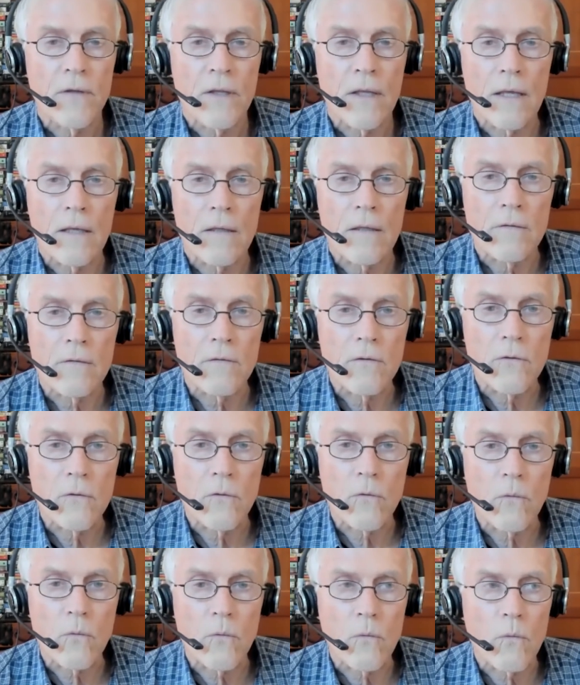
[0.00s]
And you
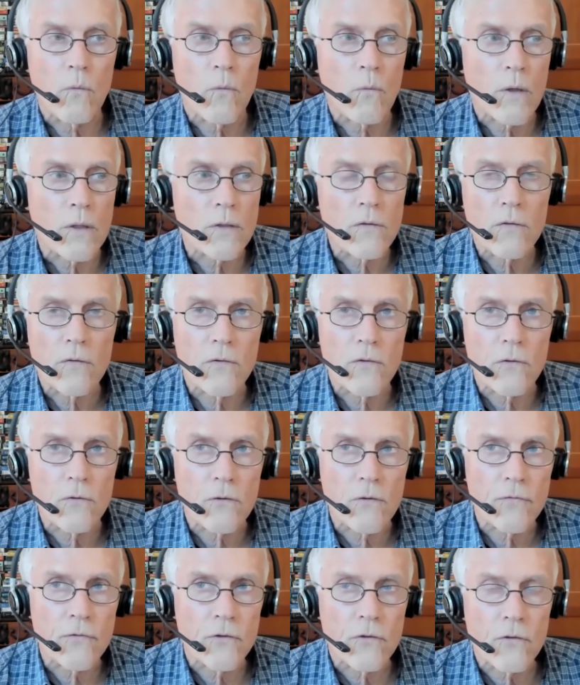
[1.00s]
know what to do
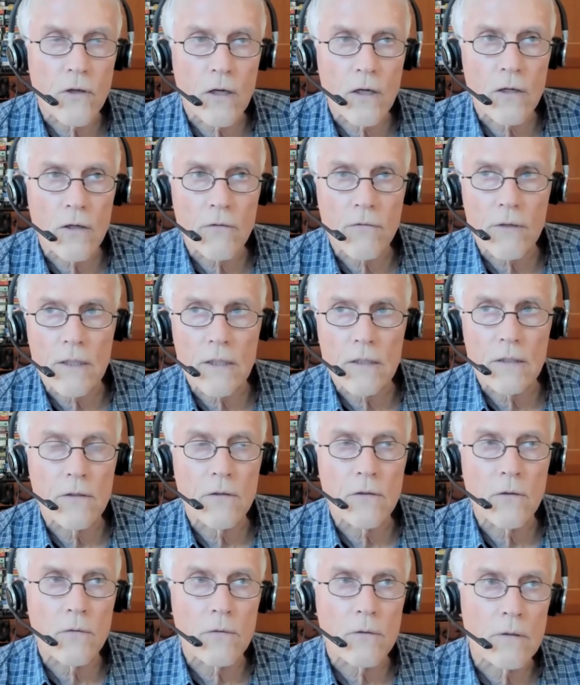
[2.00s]
if you're hungry.
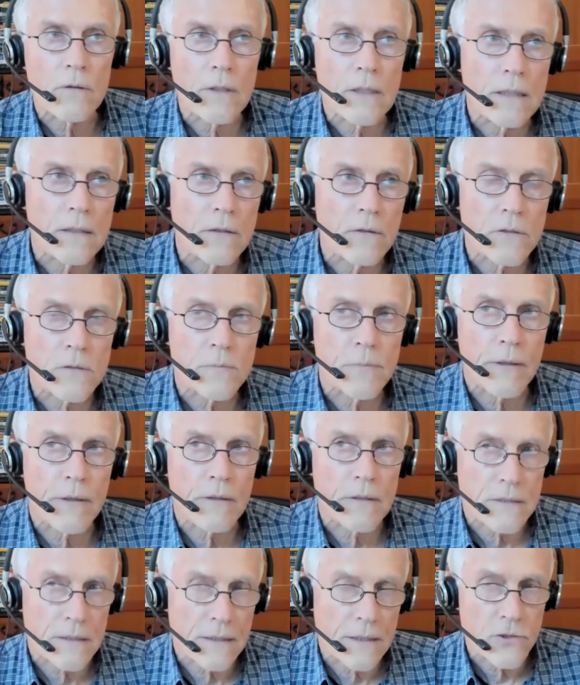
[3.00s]
Don't eat those
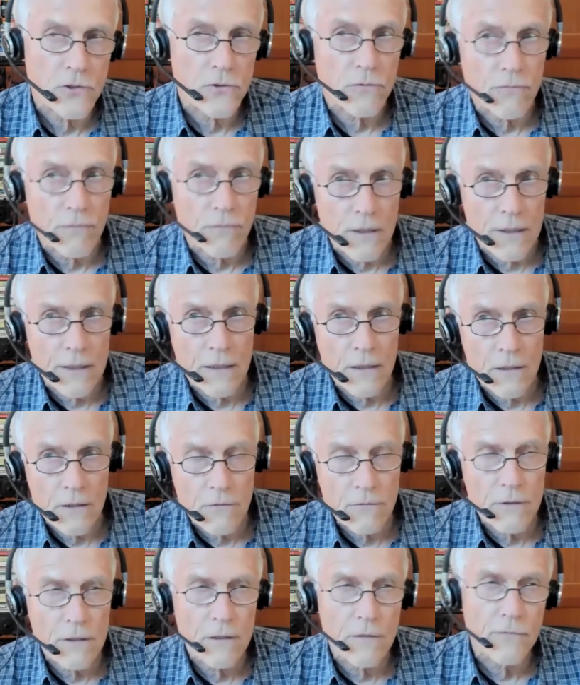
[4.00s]
berries unless you're really
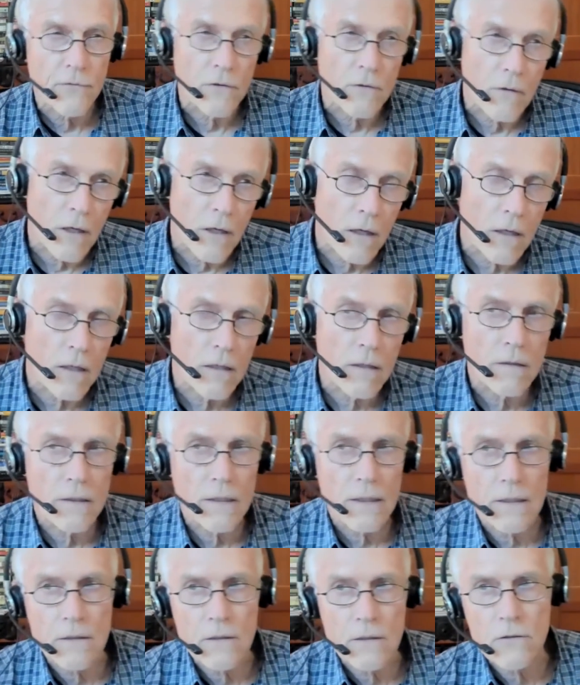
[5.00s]
hungry, and if you are,
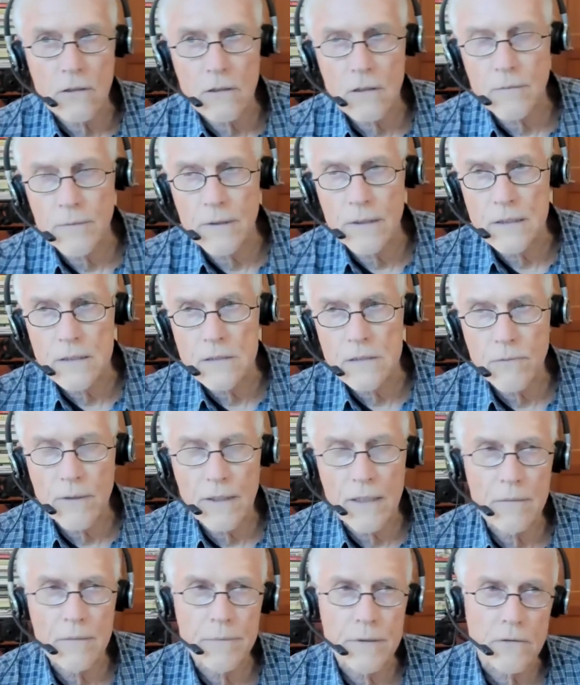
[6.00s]
then cook them in this
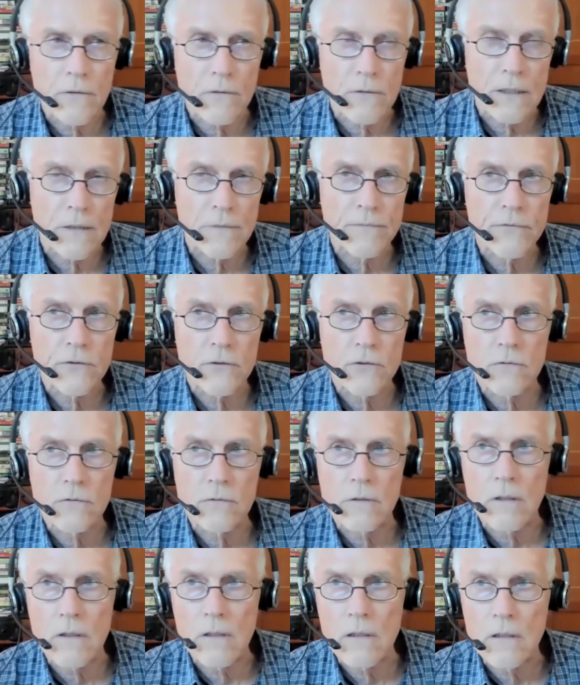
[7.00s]
way, but don't eat them for too
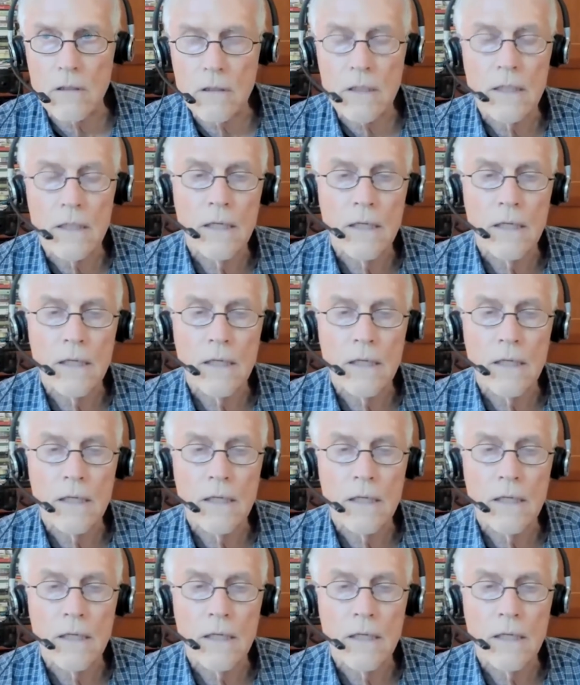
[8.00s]
long.